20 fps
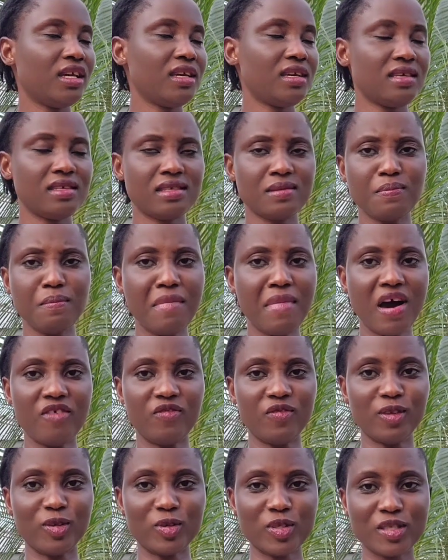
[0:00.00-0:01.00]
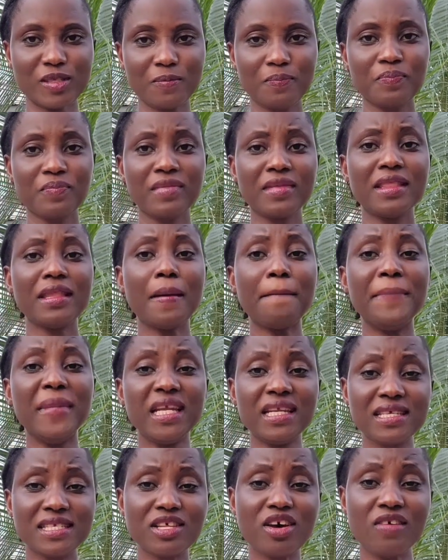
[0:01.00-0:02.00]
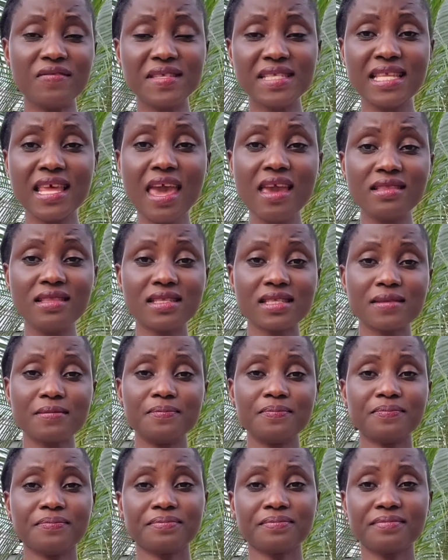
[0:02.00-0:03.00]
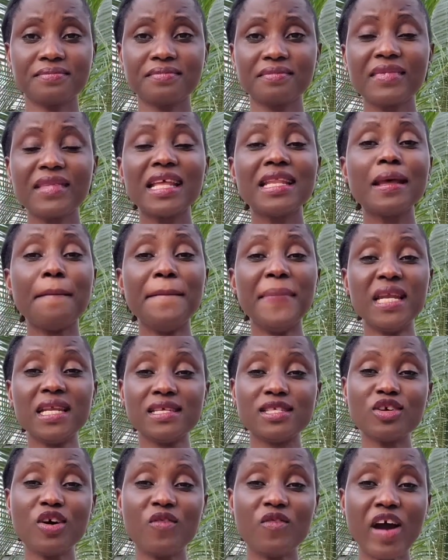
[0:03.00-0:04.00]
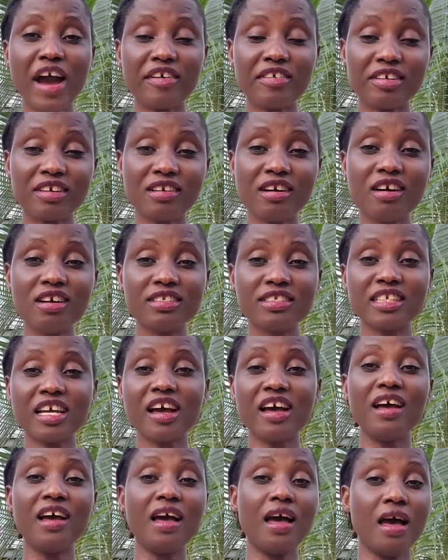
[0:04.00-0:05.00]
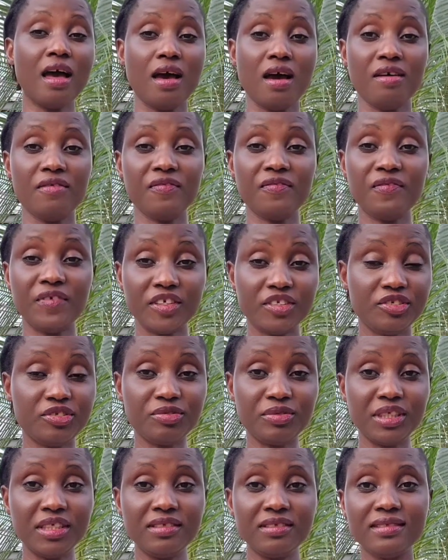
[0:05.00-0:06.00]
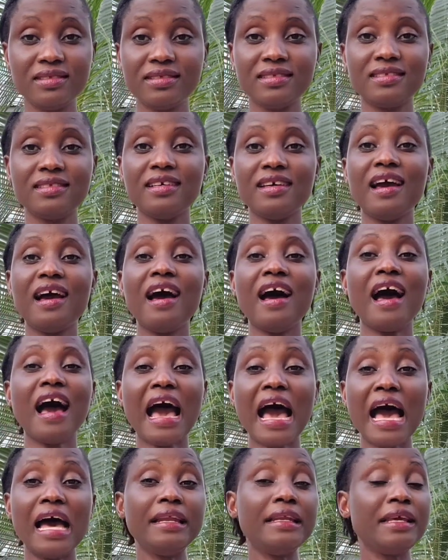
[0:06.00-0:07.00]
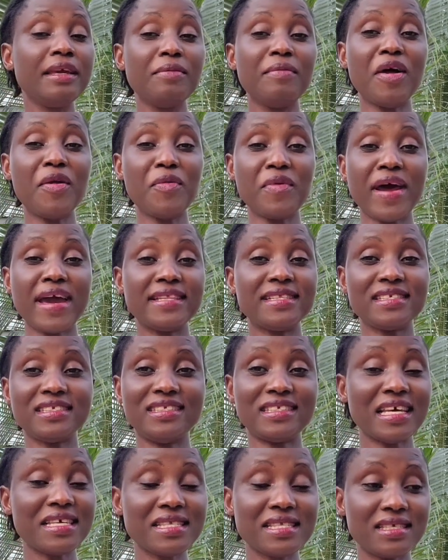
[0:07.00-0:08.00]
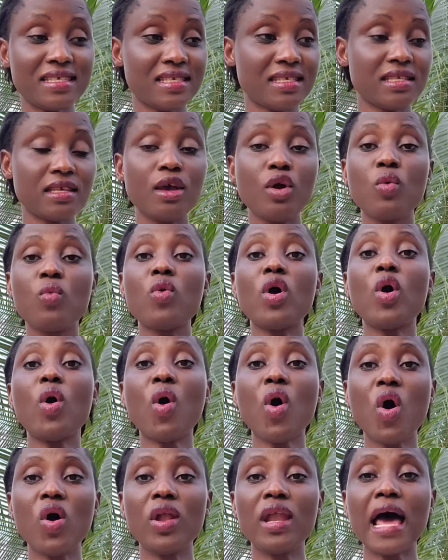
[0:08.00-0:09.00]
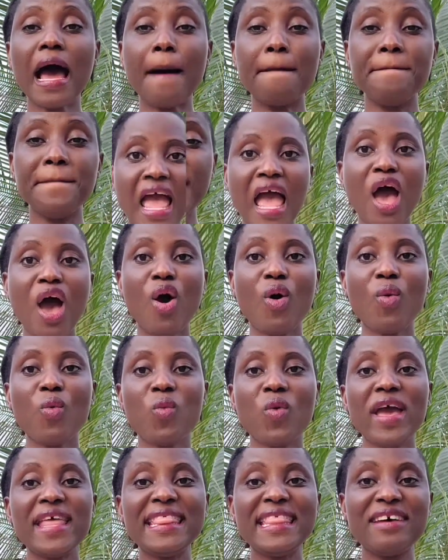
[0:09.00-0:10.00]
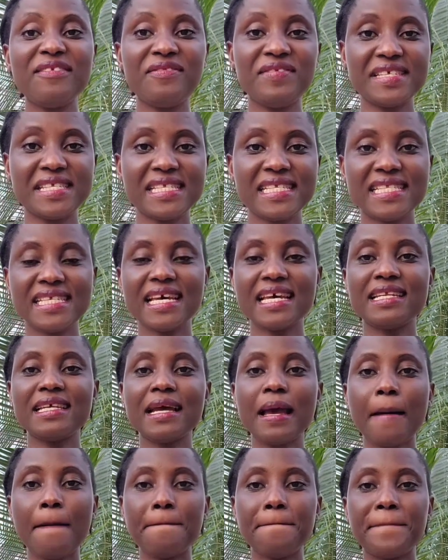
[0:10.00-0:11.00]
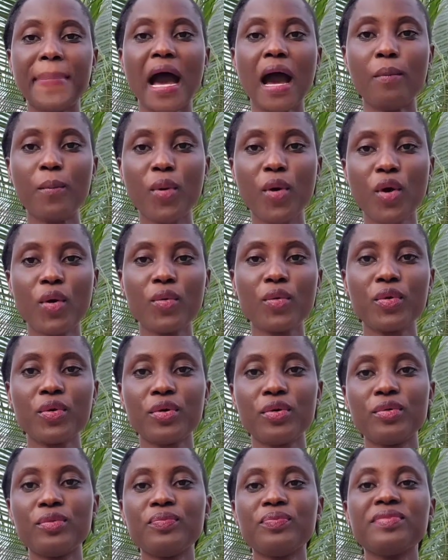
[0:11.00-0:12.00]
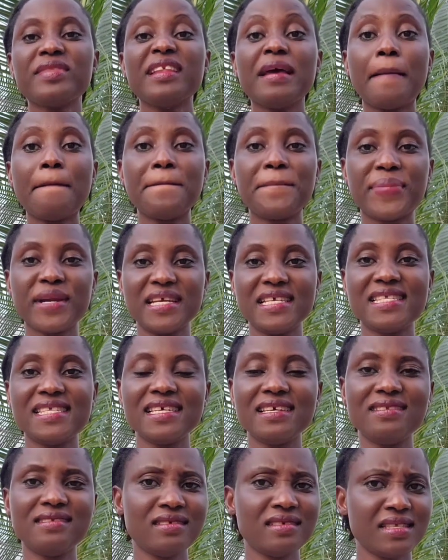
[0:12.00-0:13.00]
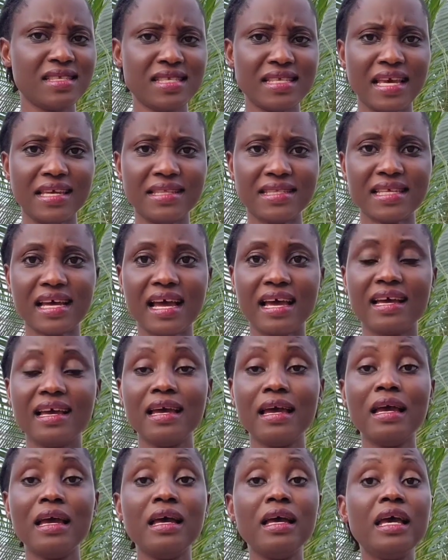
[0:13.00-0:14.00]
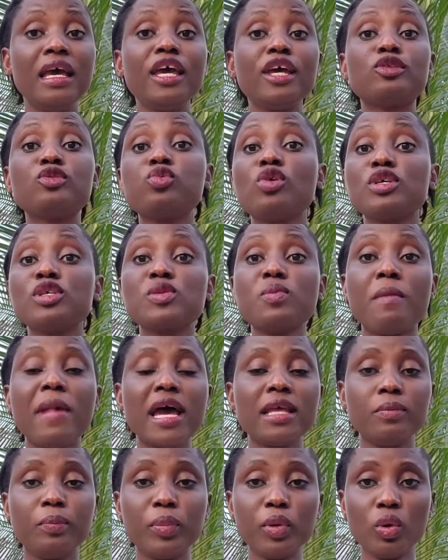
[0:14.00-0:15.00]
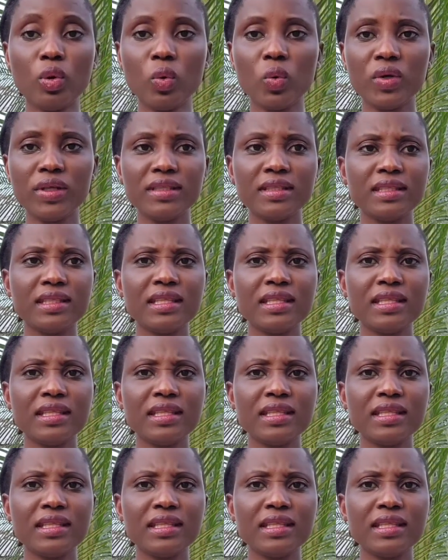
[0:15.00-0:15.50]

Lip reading: it's marvelous. The Minister of State, the Minister of Agriculture, Fishery, and Human Rights Justice were all amazed when they visited Paporo Prison Center. It was mind-blowing.